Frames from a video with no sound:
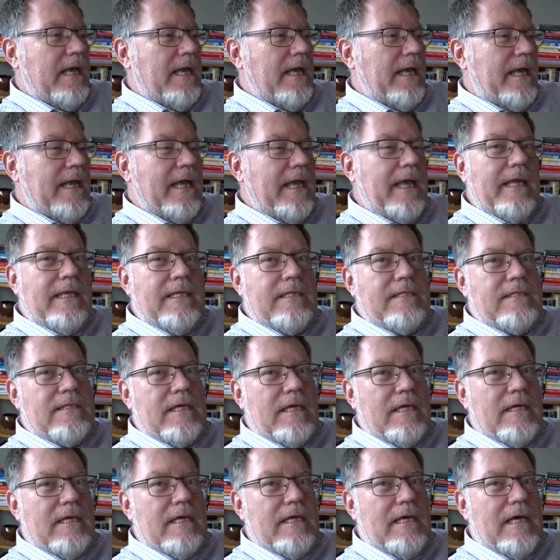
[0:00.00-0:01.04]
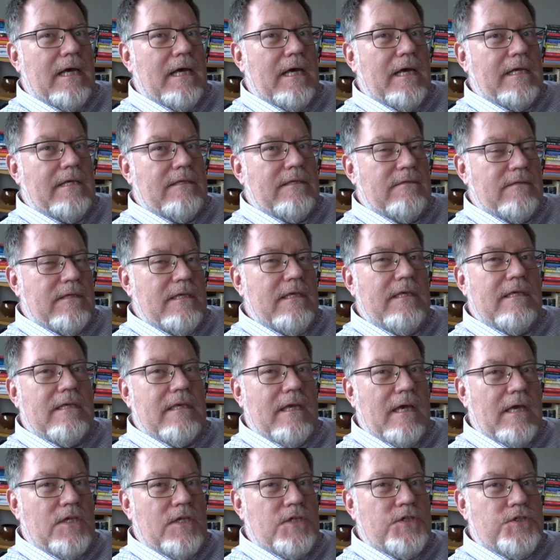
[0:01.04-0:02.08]
And I think
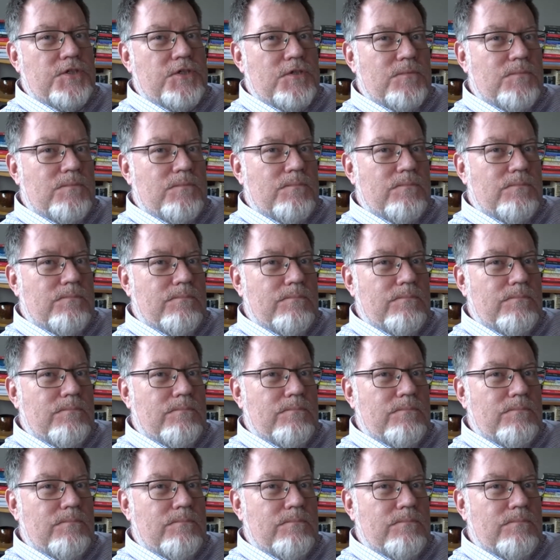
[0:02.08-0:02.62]
I should